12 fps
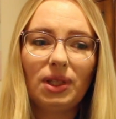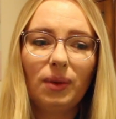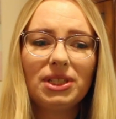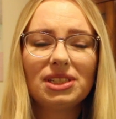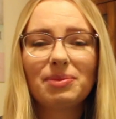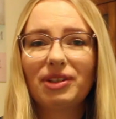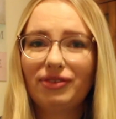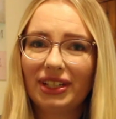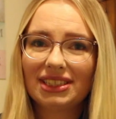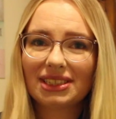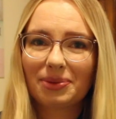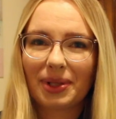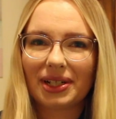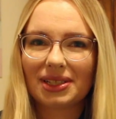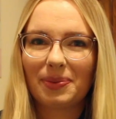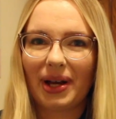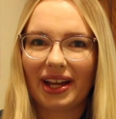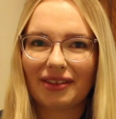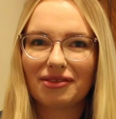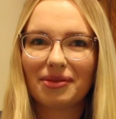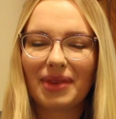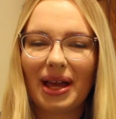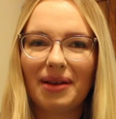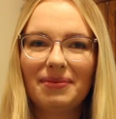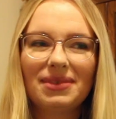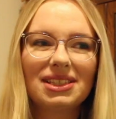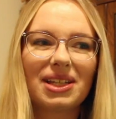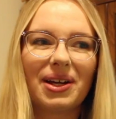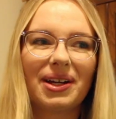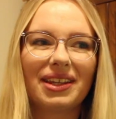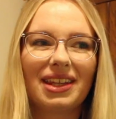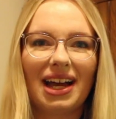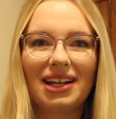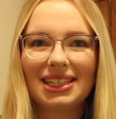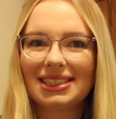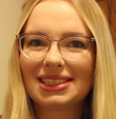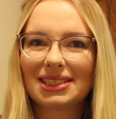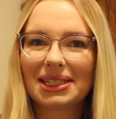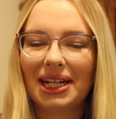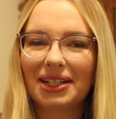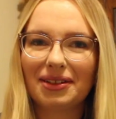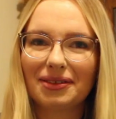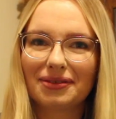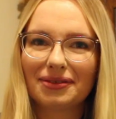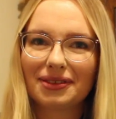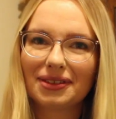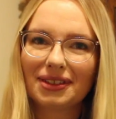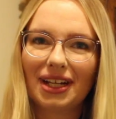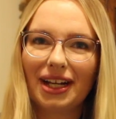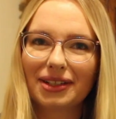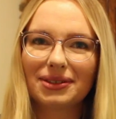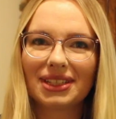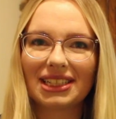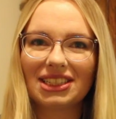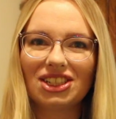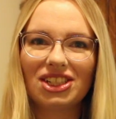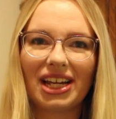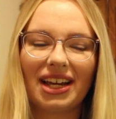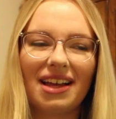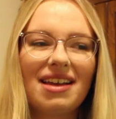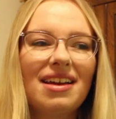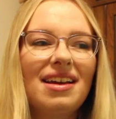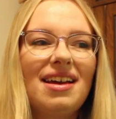which is my first experience buying from them, so that's kind of a cool thing to share.